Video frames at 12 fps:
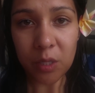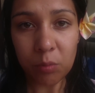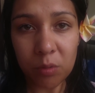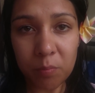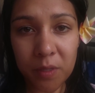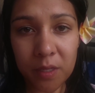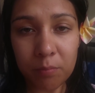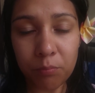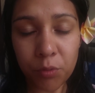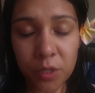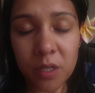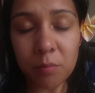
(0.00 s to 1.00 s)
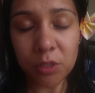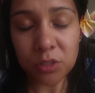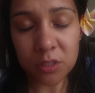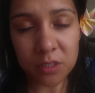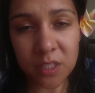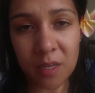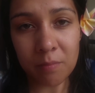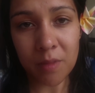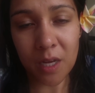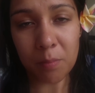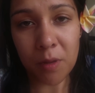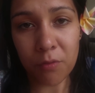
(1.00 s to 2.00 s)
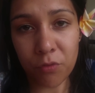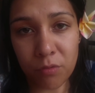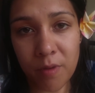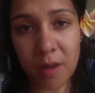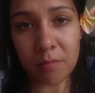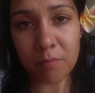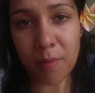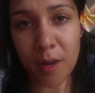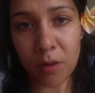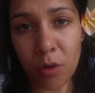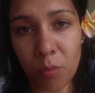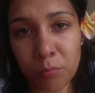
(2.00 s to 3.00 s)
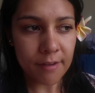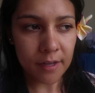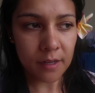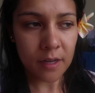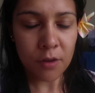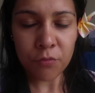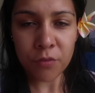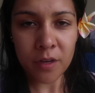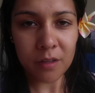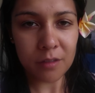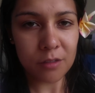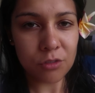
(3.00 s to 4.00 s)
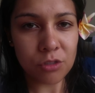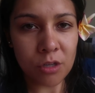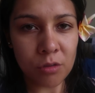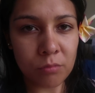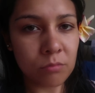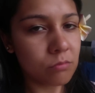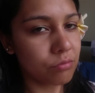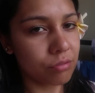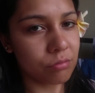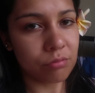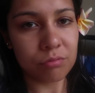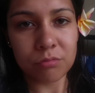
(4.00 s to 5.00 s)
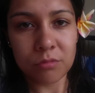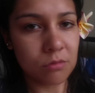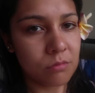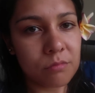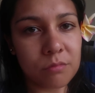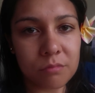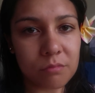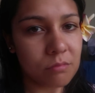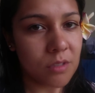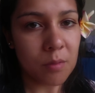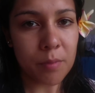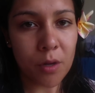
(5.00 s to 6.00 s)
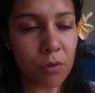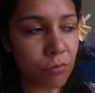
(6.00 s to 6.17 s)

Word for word: it would be pretty much the same that I pay for rent back home. If I didn't have Franklin and Joe, it'd be